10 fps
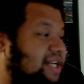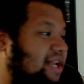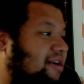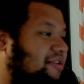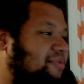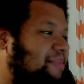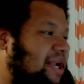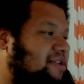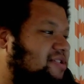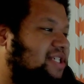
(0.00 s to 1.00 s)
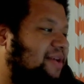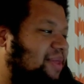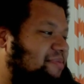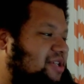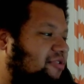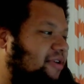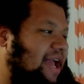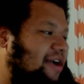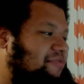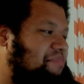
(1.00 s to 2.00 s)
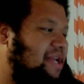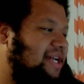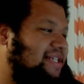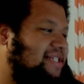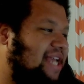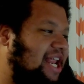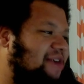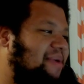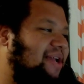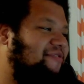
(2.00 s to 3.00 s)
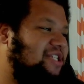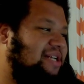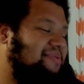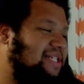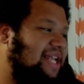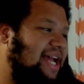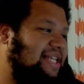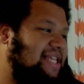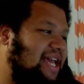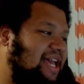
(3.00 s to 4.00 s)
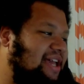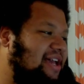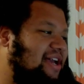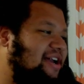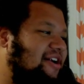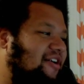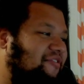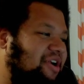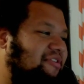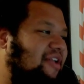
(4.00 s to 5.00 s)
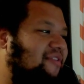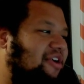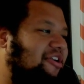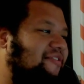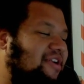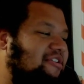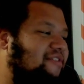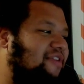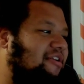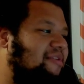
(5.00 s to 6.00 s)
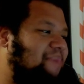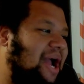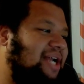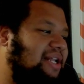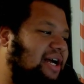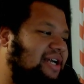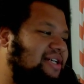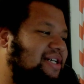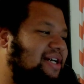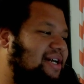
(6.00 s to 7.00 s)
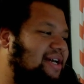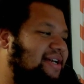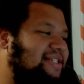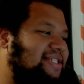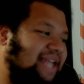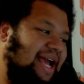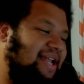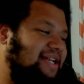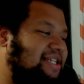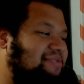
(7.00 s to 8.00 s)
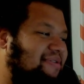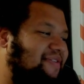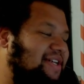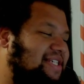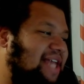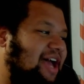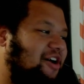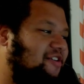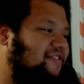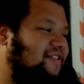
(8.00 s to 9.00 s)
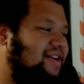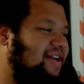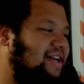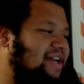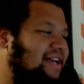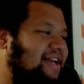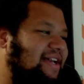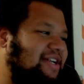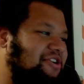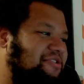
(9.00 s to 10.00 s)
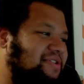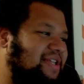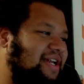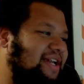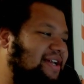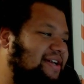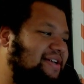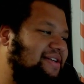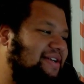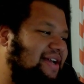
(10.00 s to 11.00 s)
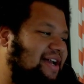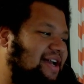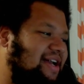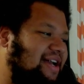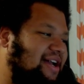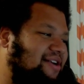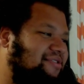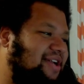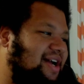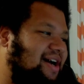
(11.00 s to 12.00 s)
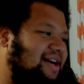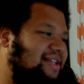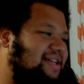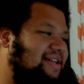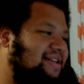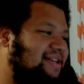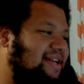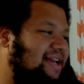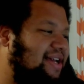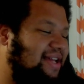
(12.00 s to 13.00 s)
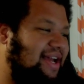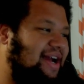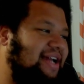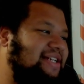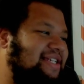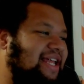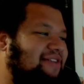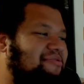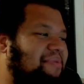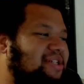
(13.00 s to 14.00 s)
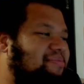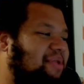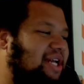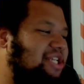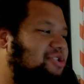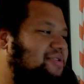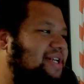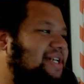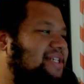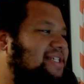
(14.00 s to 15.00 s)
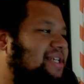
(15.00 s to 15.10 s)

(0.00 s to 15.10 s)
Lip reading: all the medical stuff that was going out, because Kenny Omega for some reason has a very, very, very, very bad luck status with his health currently. Oh God. Yeah, he's dealing with multiple injuries.